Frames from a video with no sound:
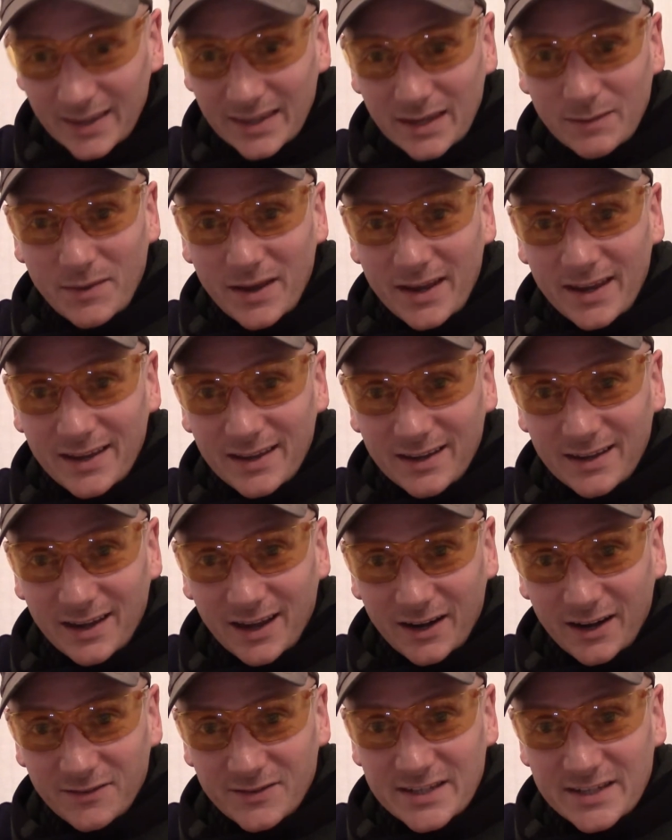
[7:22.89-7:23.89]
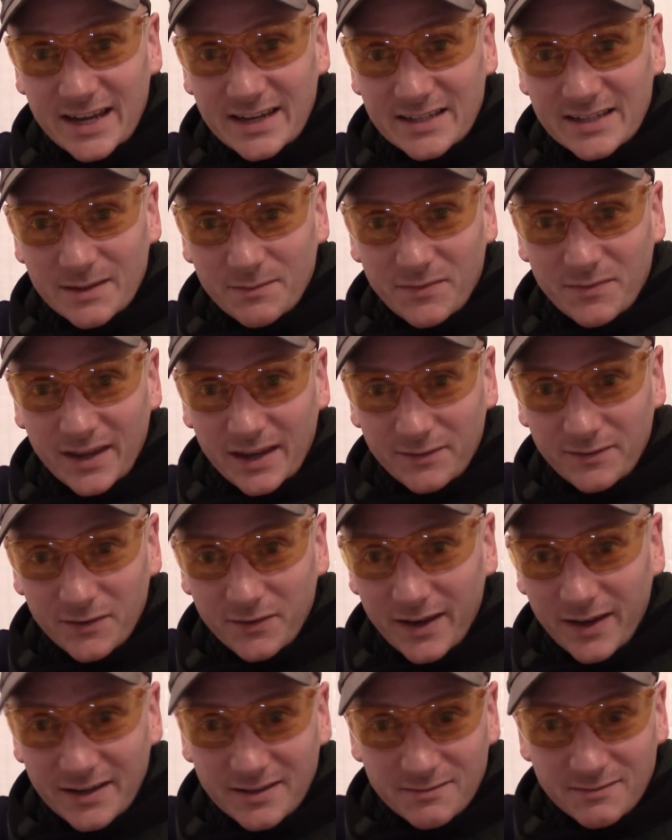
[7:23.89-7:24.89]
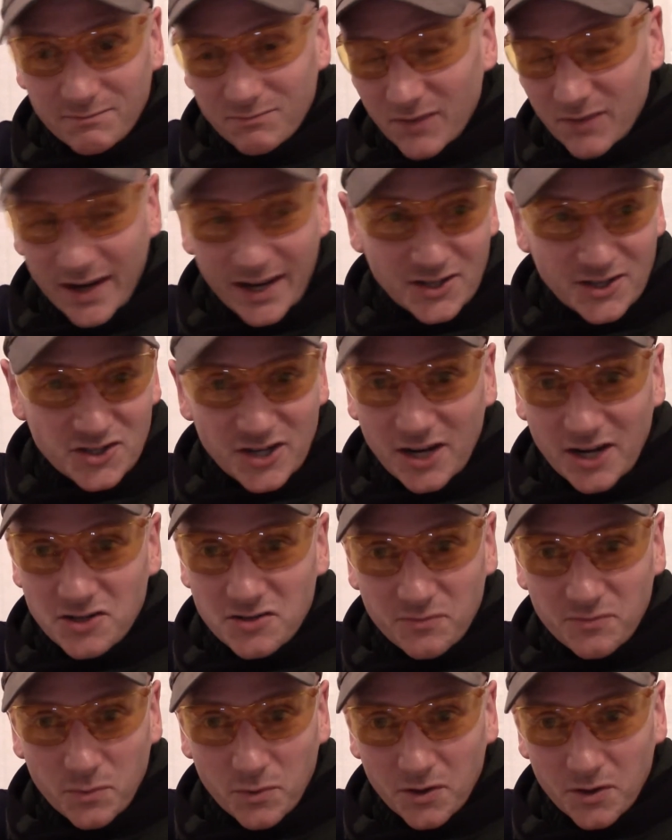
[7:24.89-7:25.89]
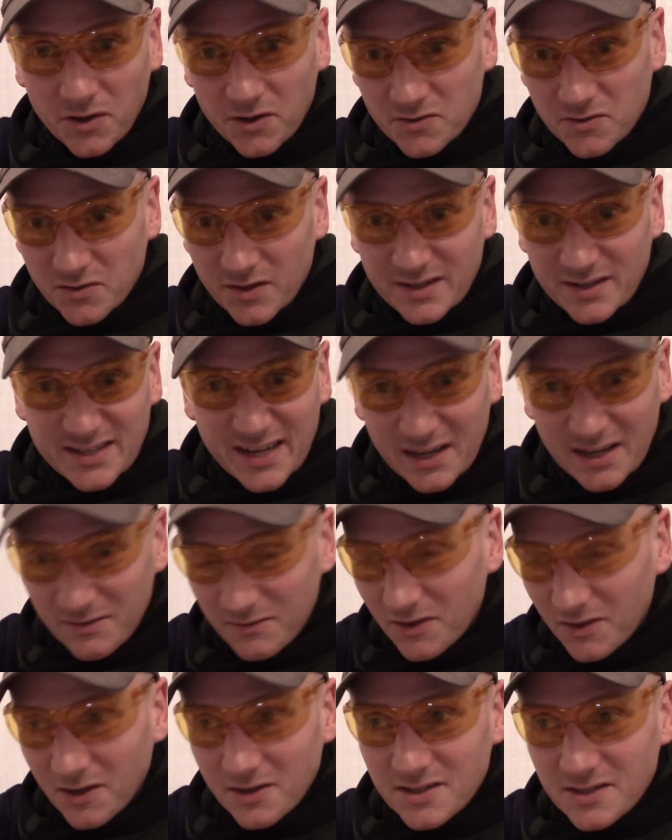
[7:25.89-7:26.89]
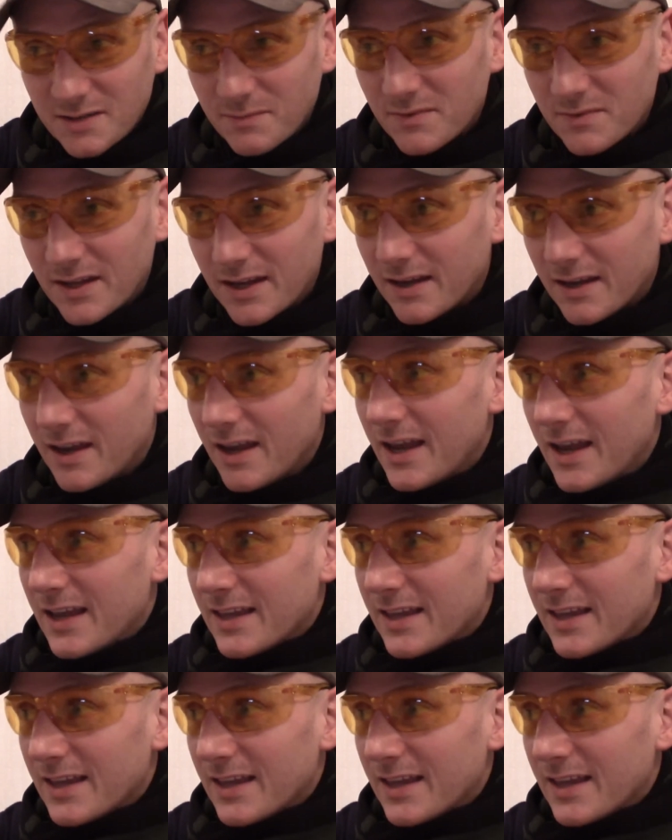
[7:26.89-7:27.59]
they may kind of say something. If you've had an exchange of words or they say you've done something,